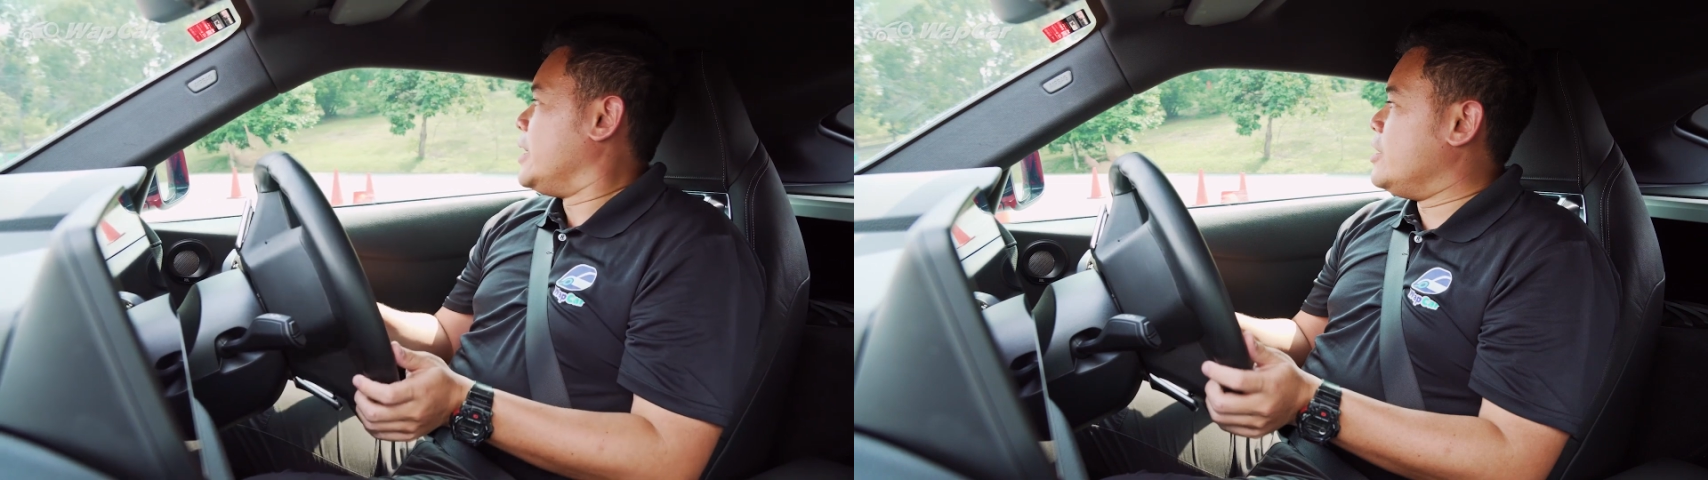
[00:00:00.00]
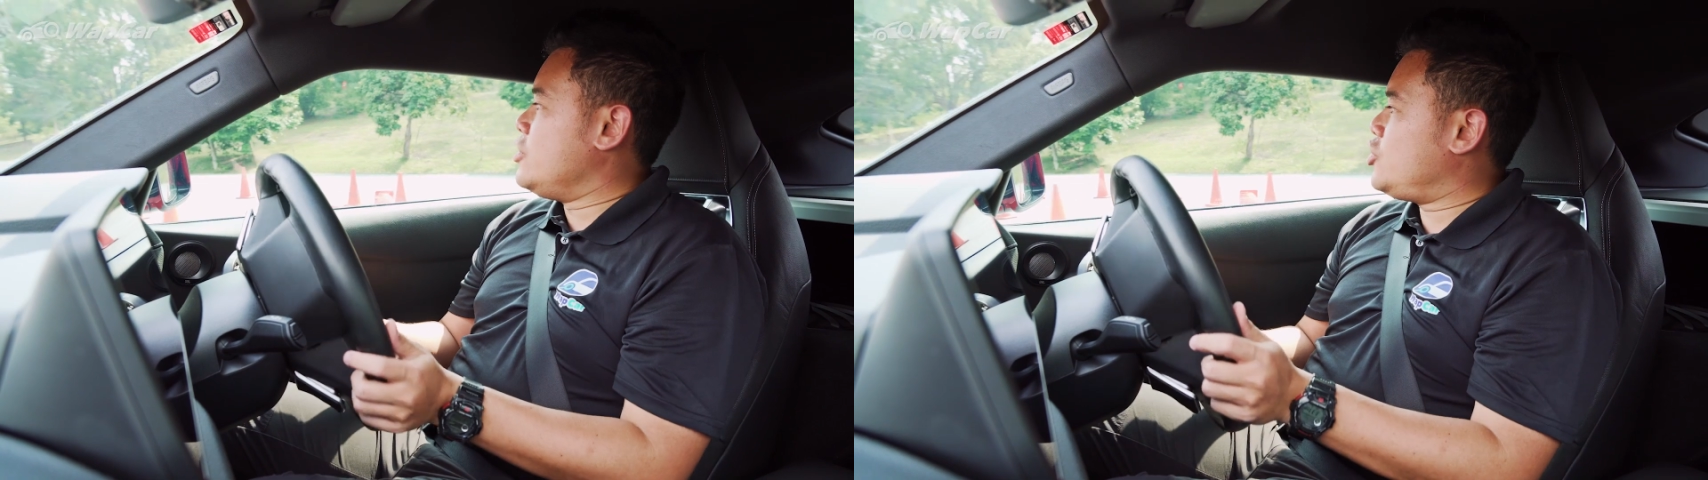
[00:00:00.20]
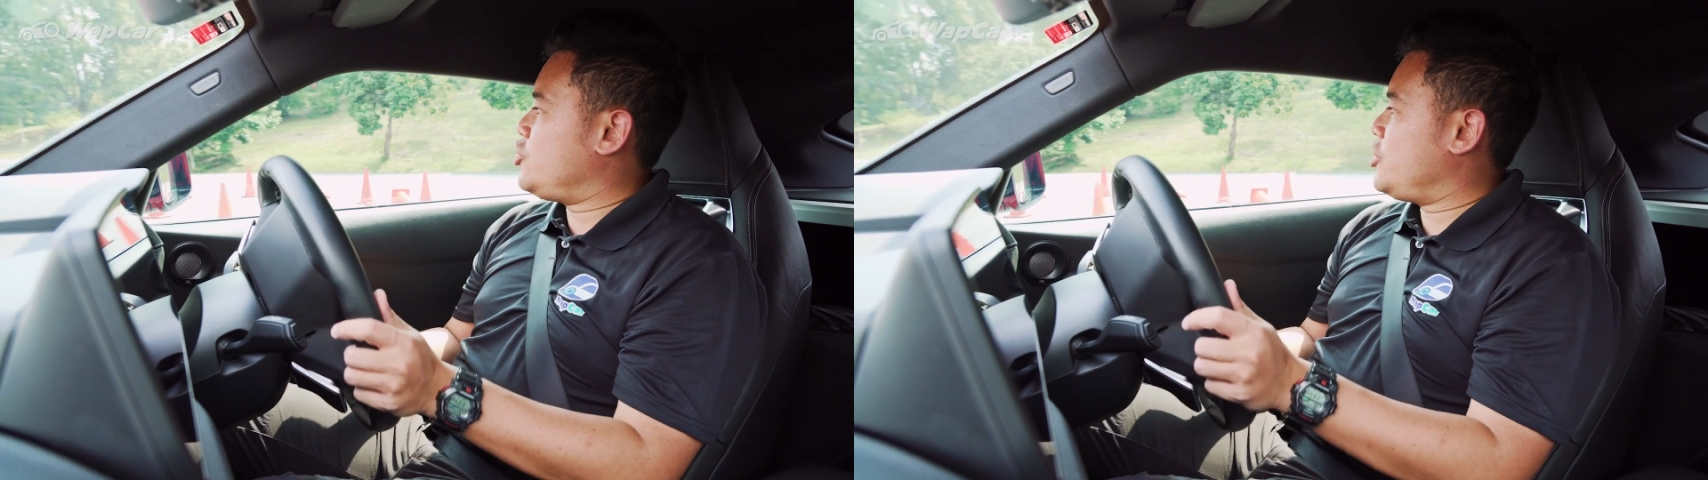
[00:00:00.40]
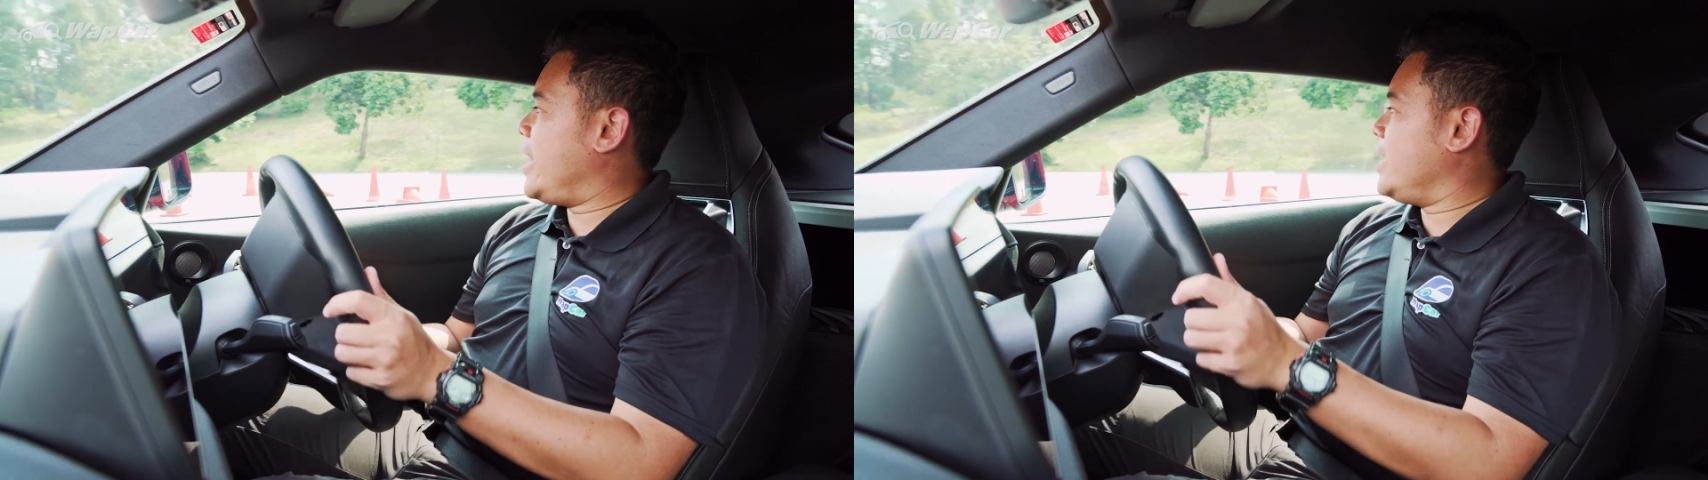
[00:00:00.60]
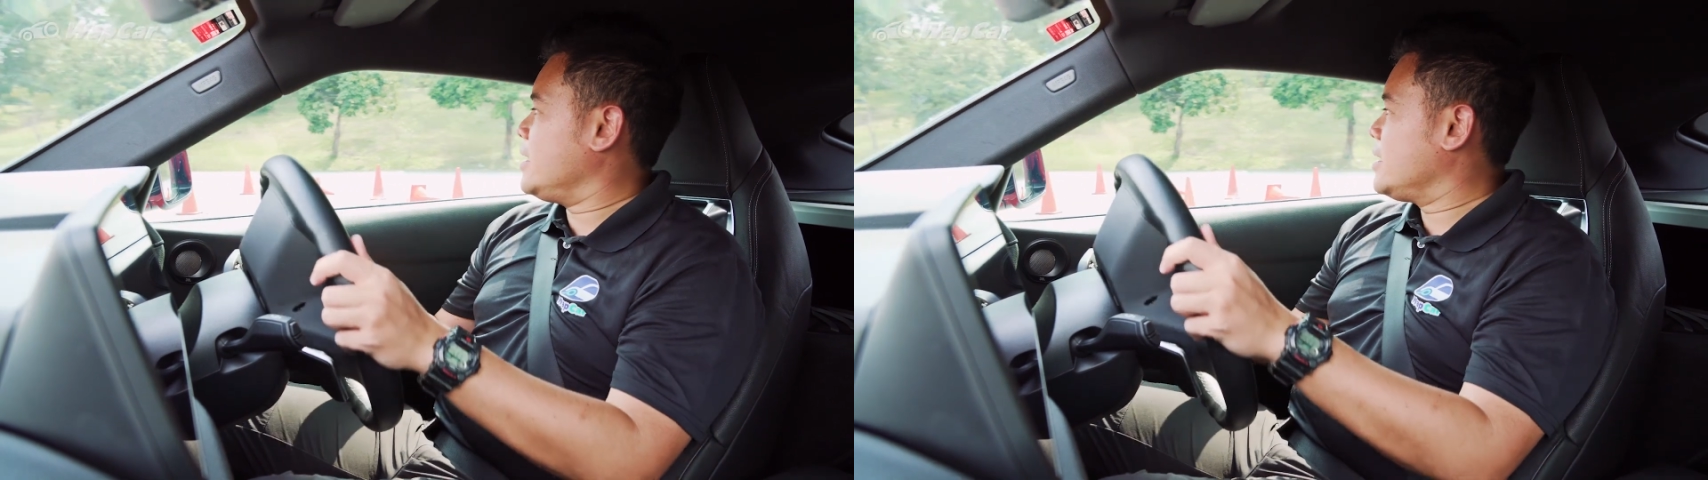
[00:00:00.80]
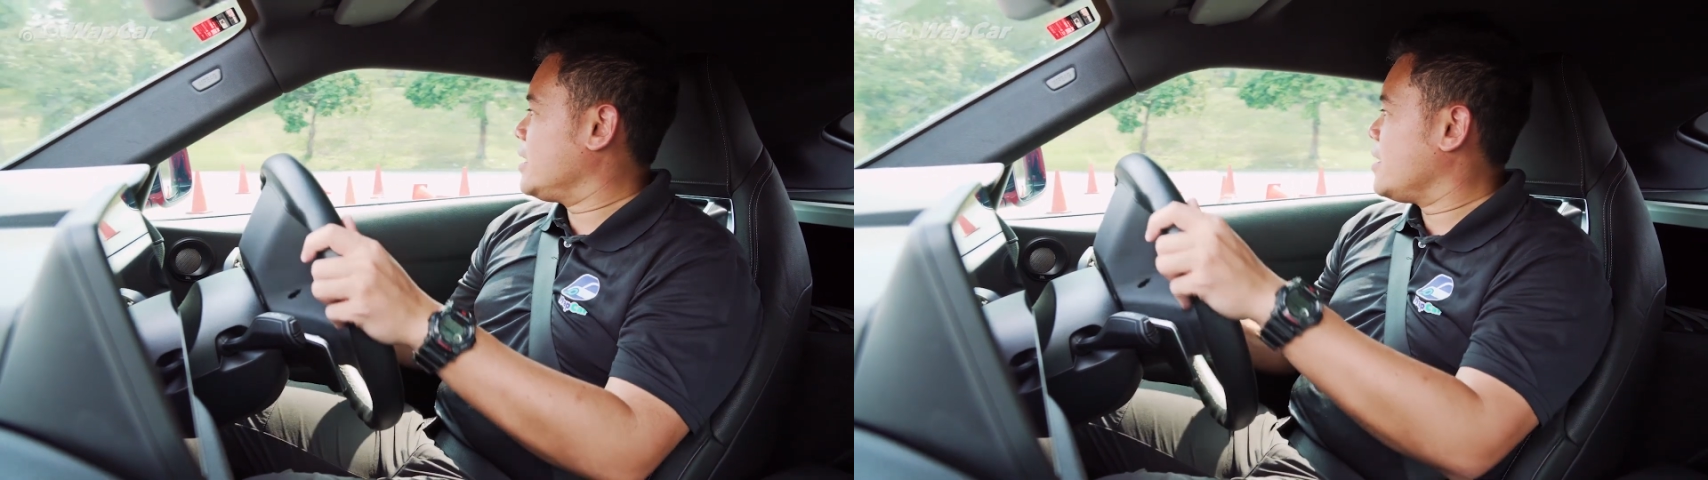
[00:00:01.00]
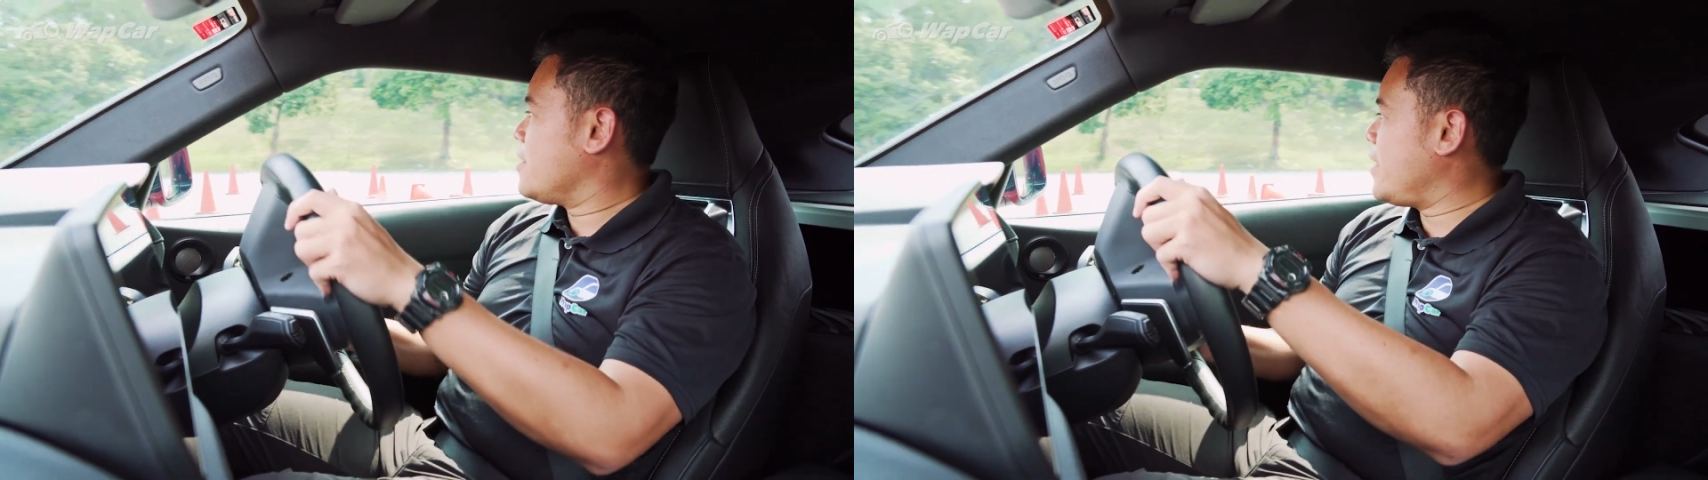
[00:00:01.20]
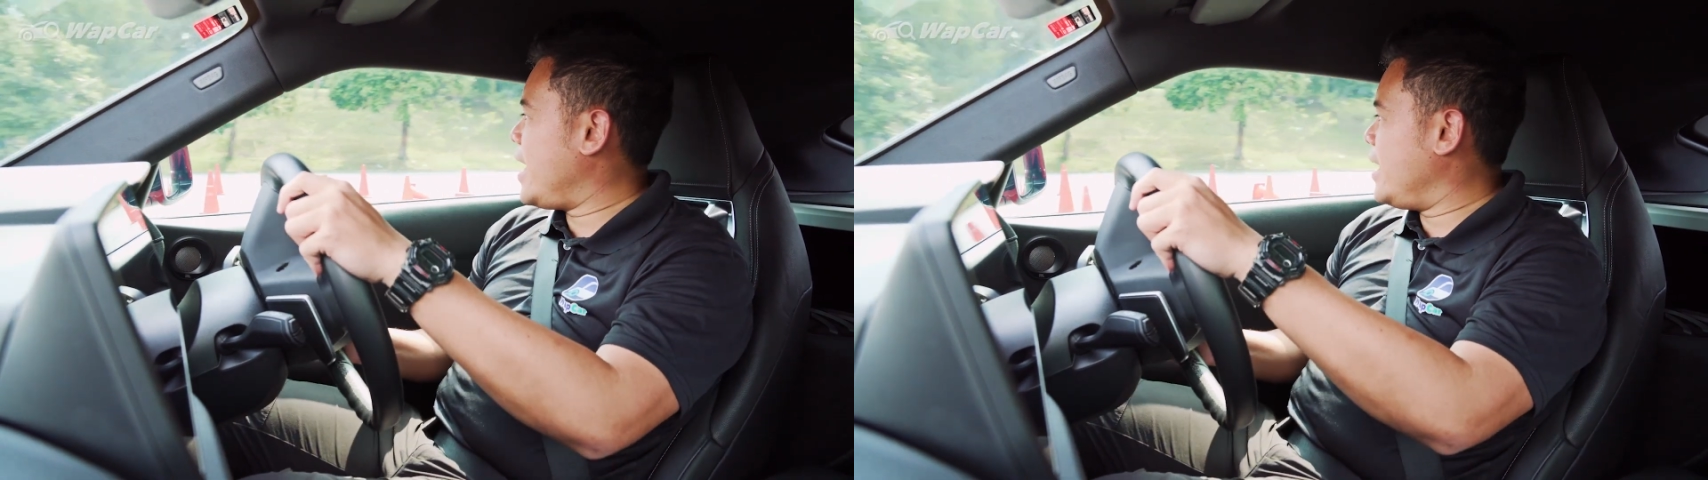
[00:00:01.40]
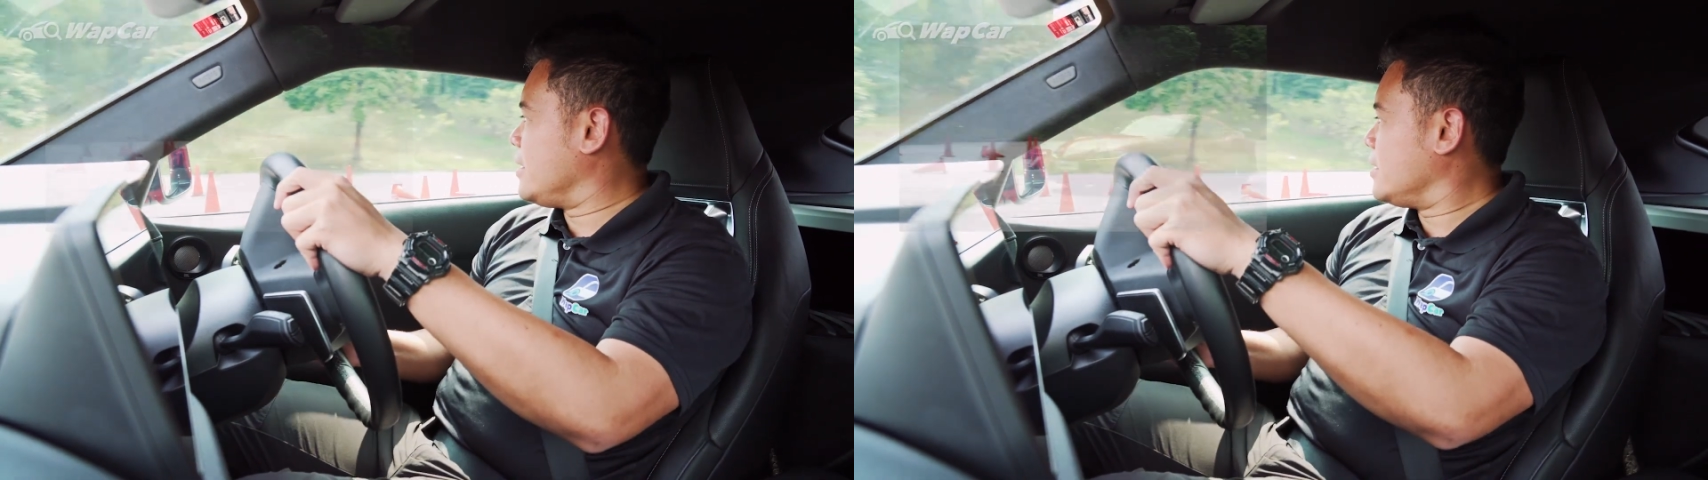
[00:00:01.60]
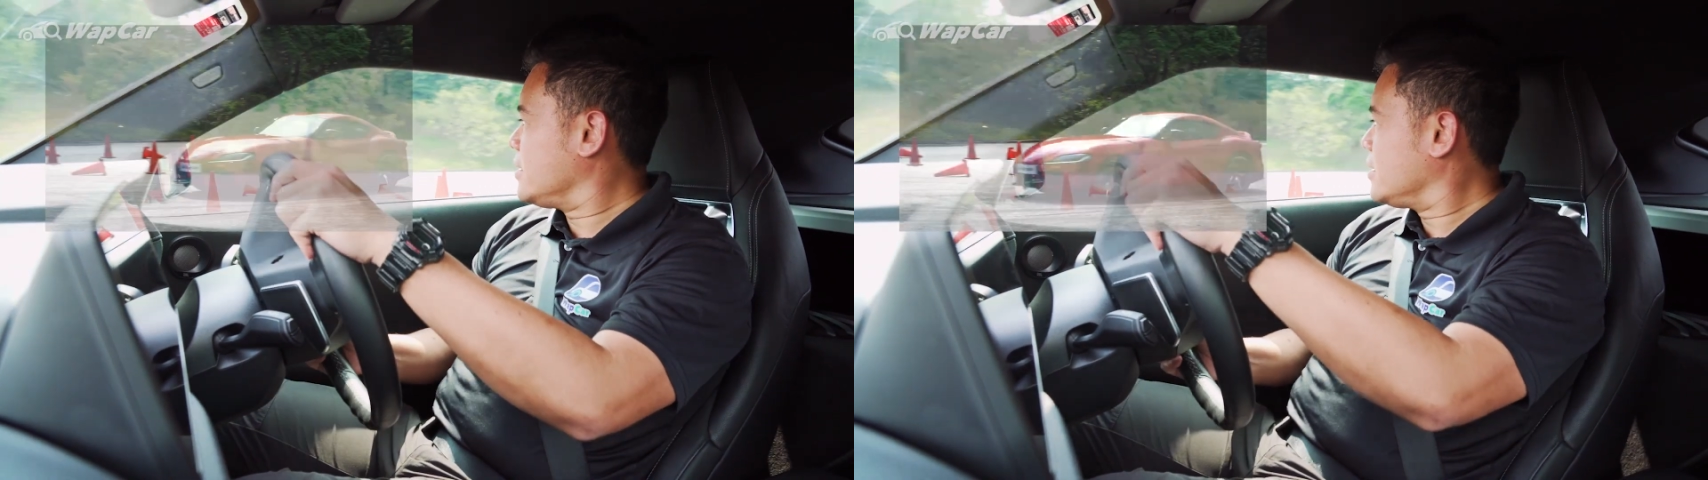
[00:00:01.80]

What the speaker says: initiate, then